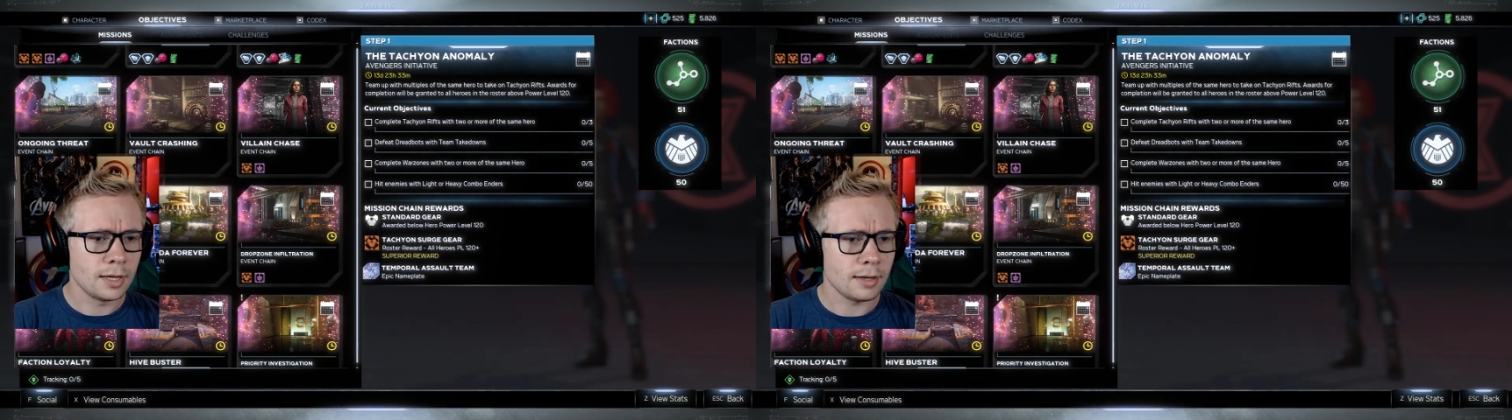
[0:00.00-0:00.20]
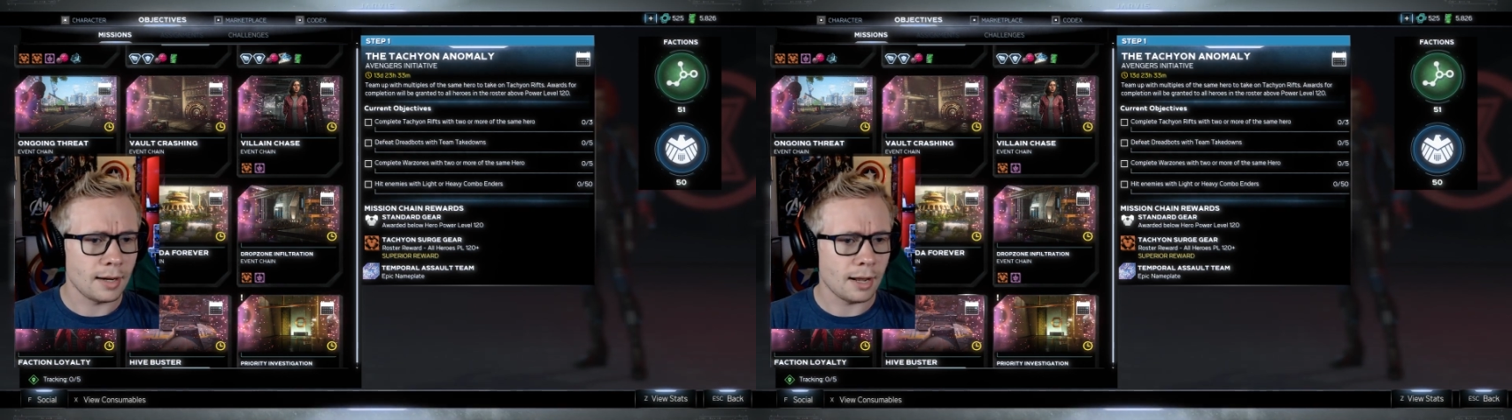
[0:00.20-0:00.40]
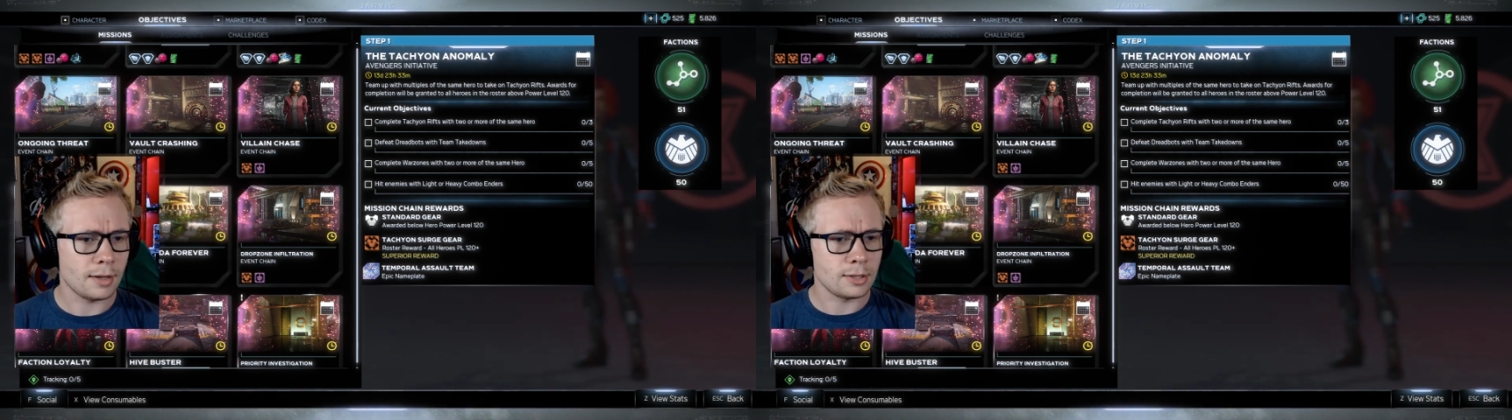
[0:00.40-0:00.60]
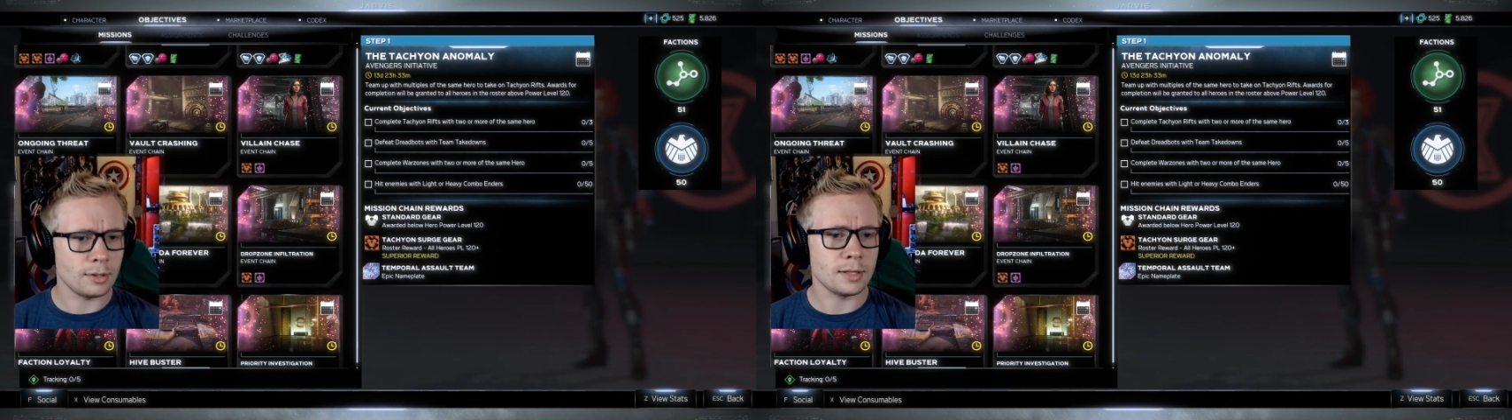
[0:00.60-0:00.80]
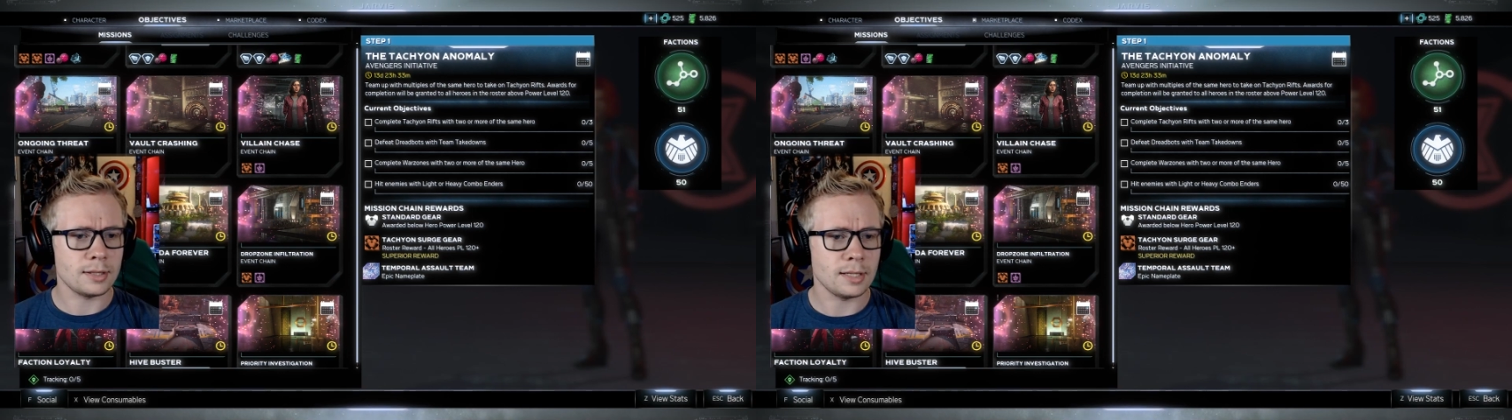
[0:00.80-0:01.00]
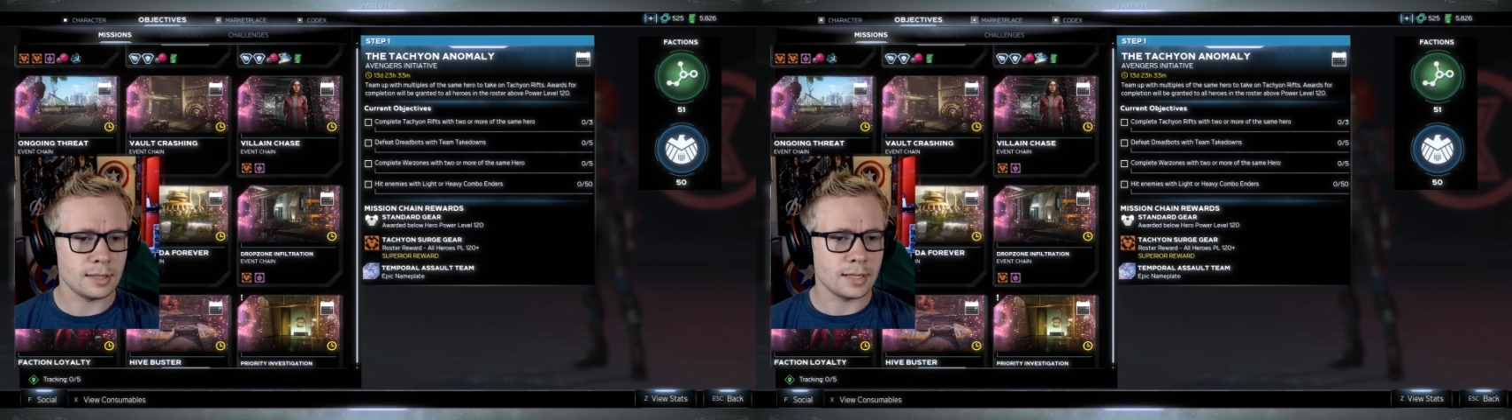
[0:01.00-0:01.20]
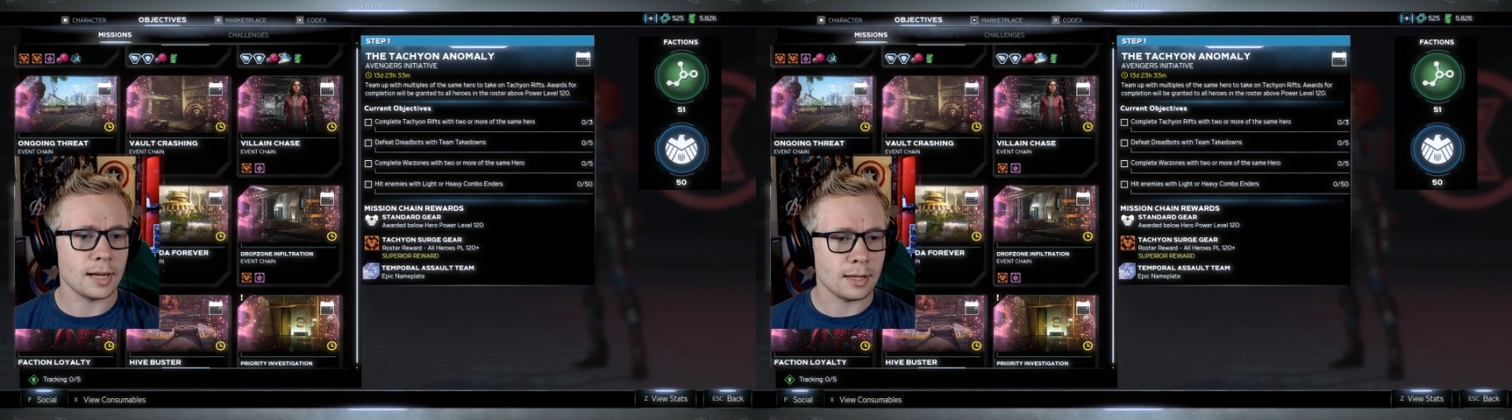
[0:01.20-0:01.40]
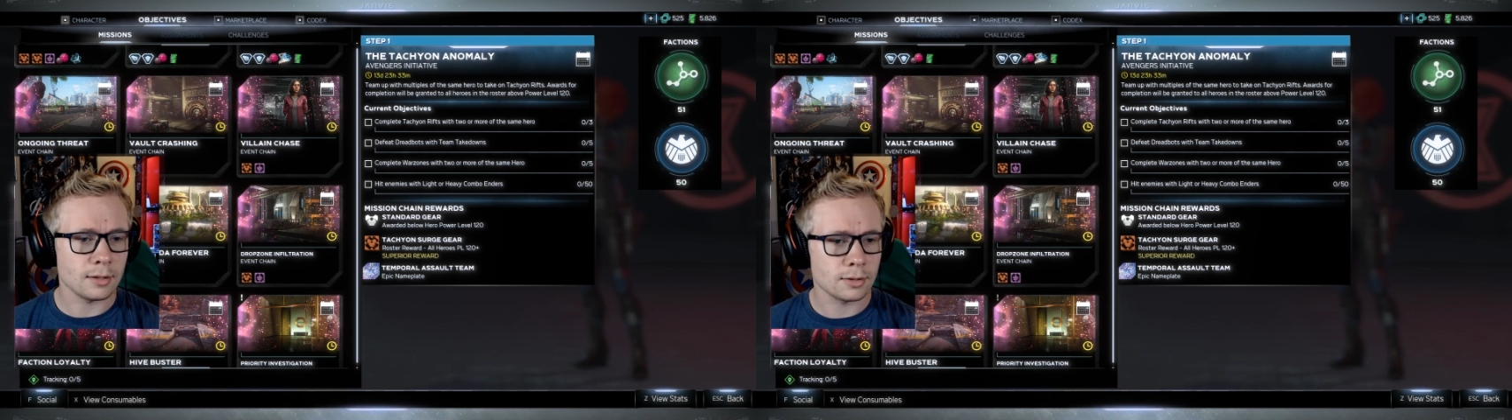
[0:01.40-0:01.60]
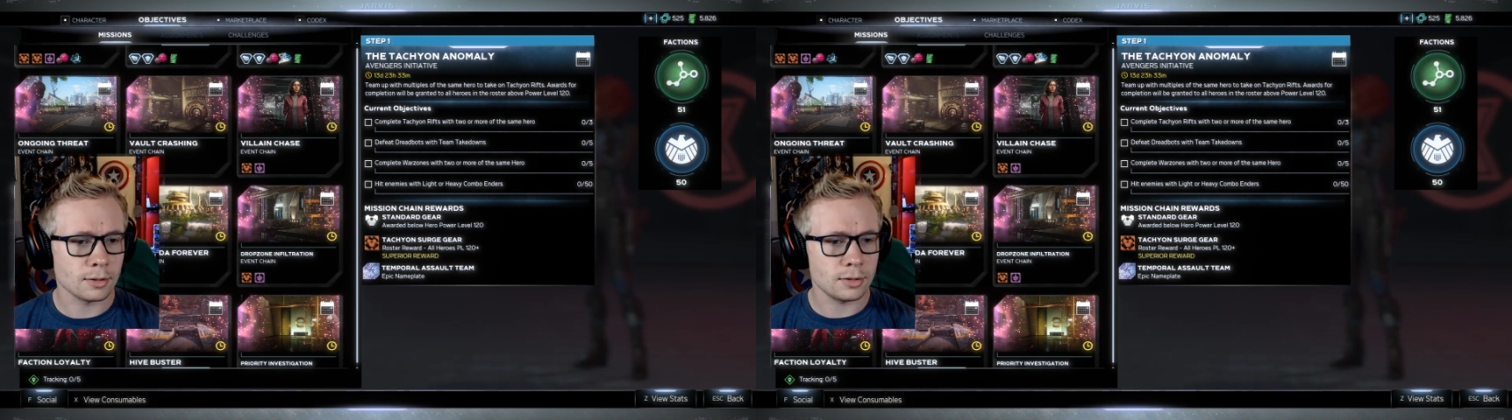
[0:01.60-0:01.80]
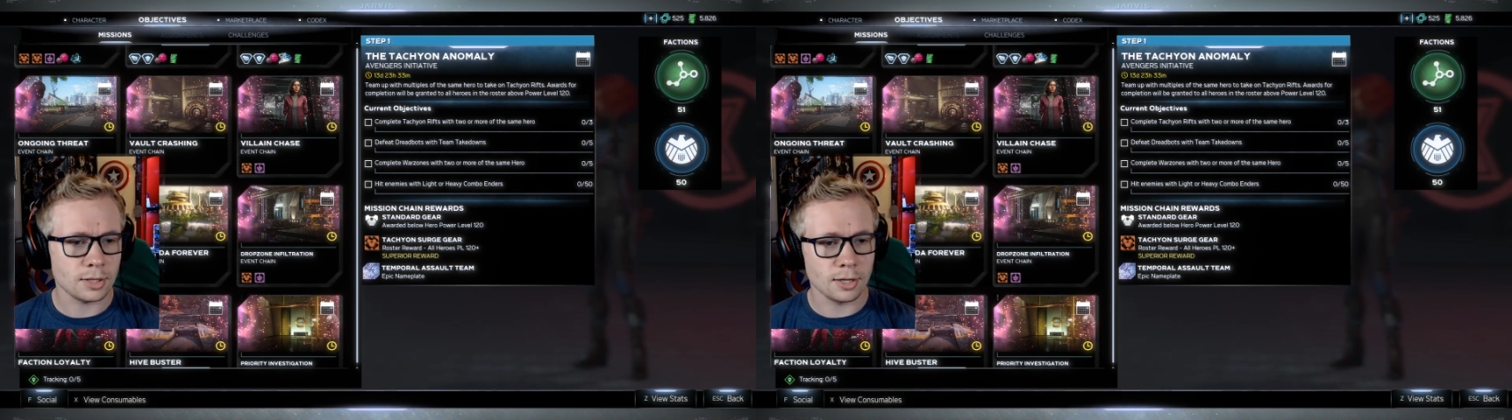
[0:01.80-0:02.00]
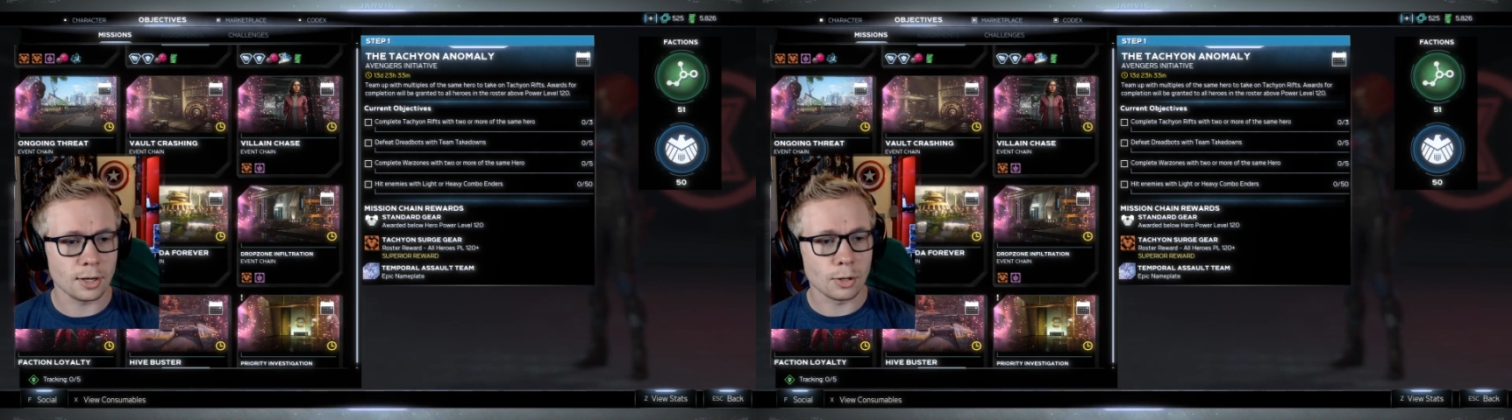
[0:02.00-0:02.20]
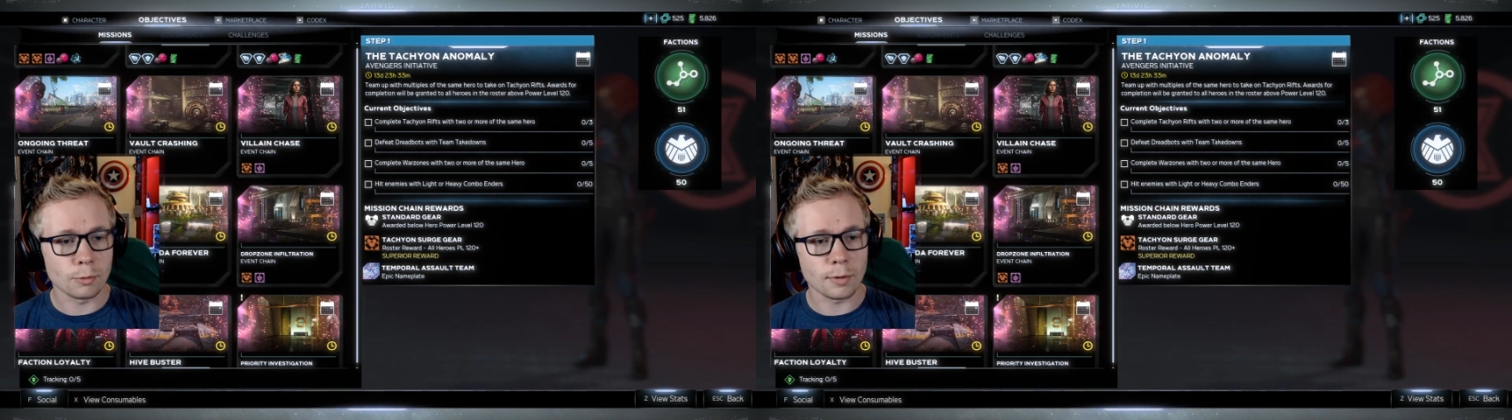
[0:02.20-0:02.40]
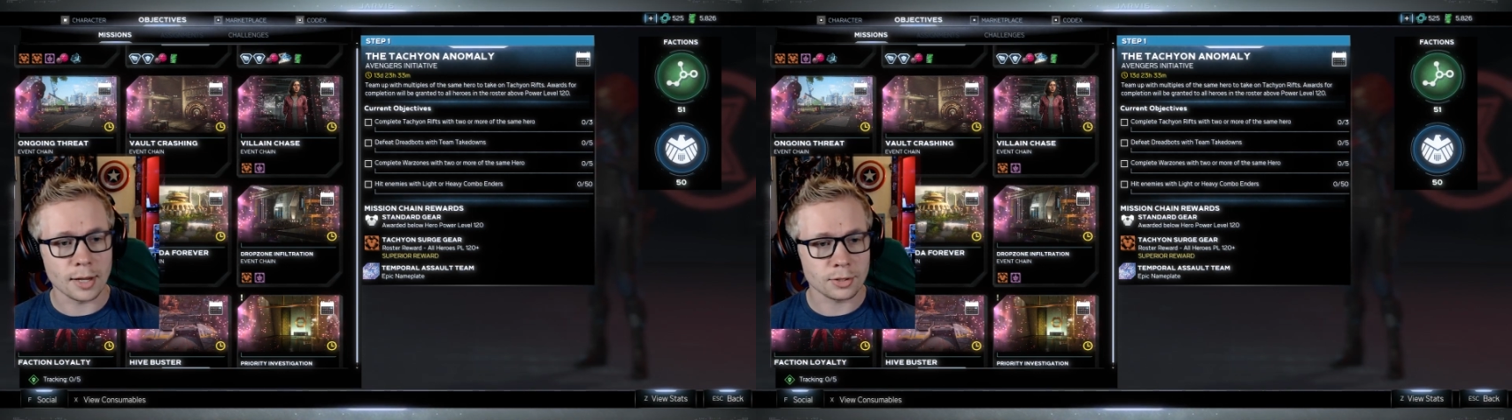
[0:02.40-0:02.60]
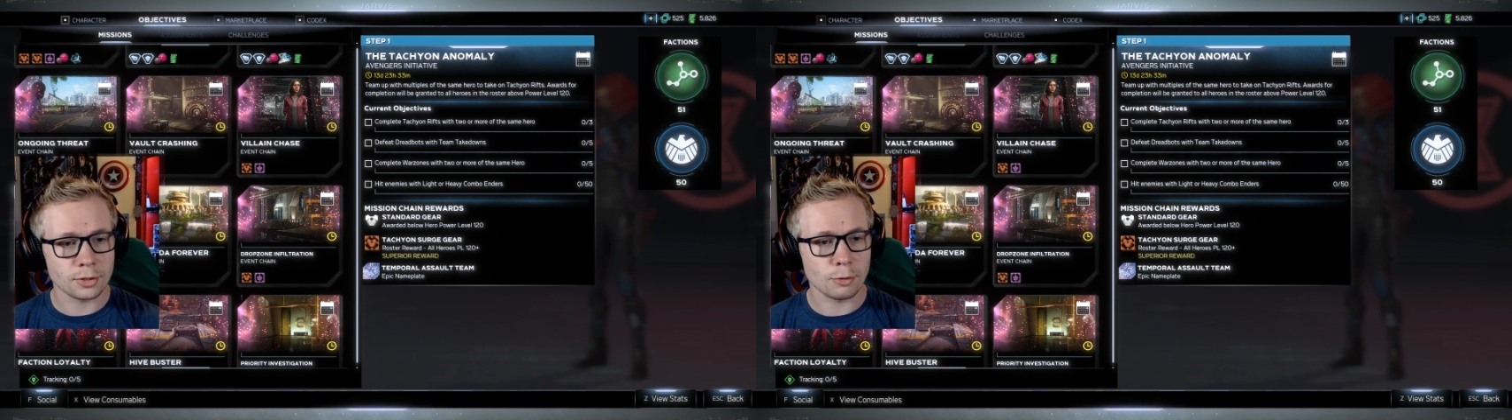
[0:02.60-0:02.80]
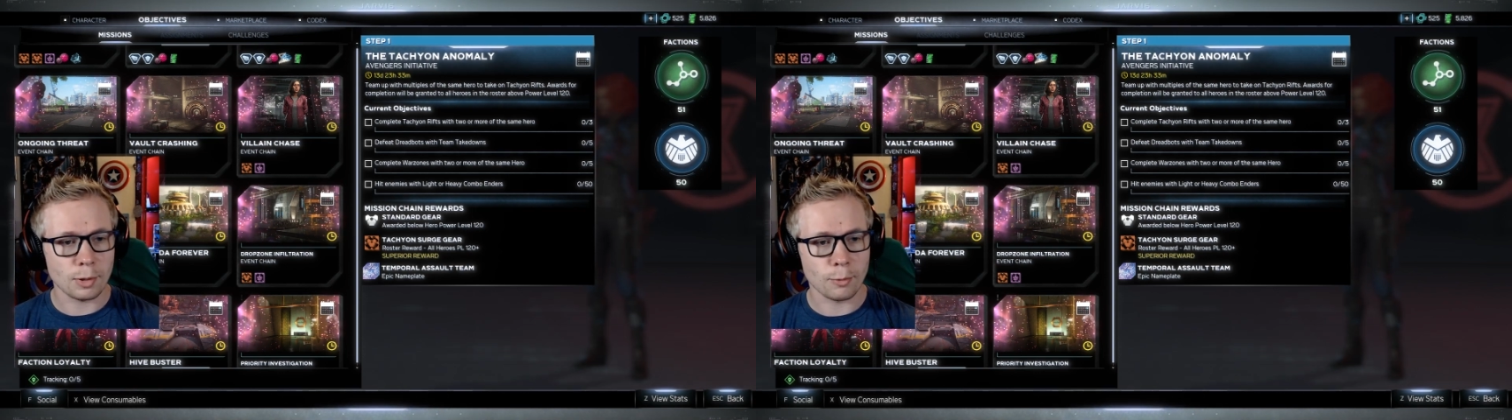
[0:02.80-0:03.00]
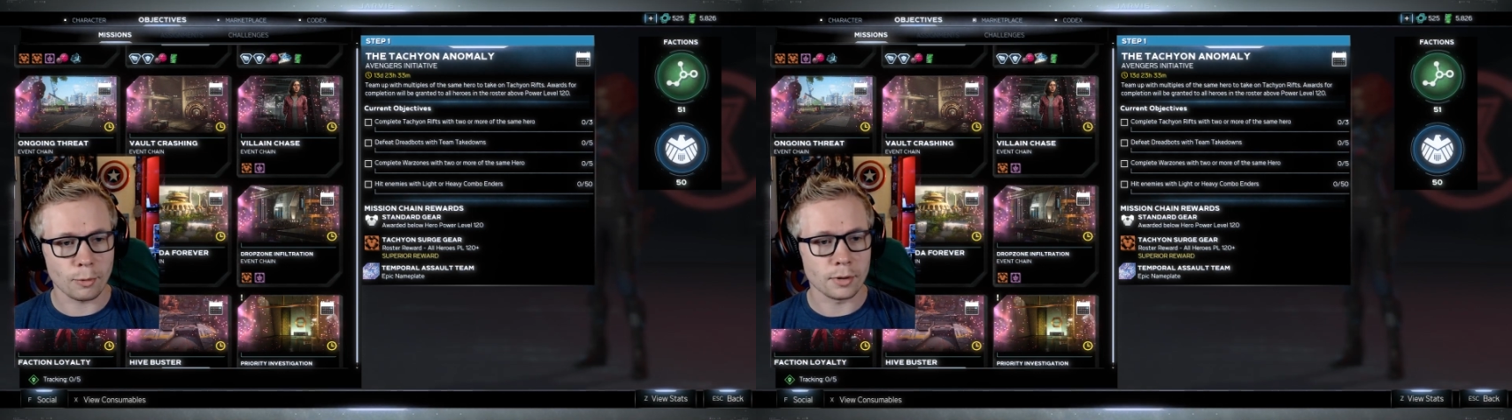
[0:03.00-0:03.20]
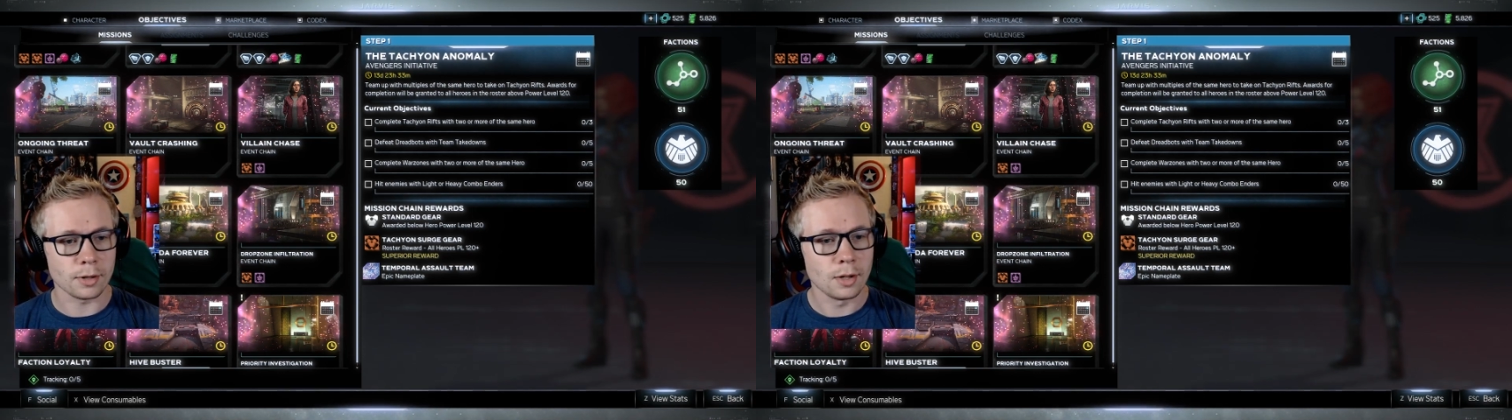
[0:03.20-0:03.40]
Now, as you can see, Tachyon Surge Gear roster reward.